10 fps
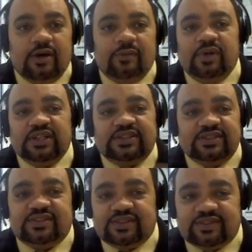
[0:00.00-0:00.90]
But
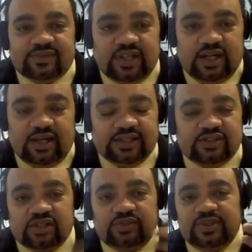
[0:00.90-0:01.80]
this is I
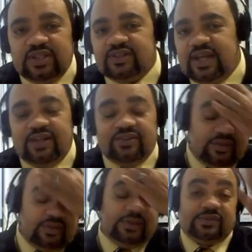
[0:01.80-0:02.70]
talked to another
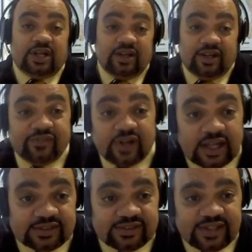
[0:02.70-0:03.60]
agent. I'm sorry I
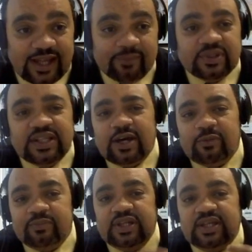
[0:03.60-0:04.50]
forgot his name, but he
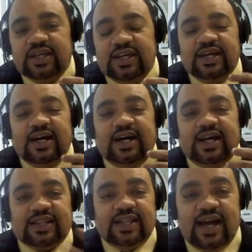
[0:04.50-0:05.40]
helped me
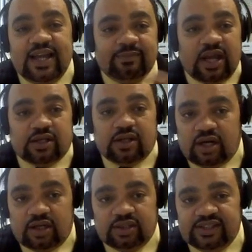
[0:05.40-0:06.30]
align my
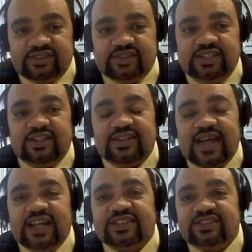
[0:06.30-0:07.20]
call list in a
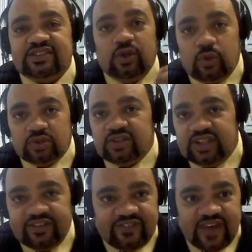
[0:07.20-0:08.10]
nice,
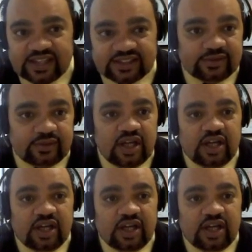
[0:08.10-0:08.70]
orderly fashion.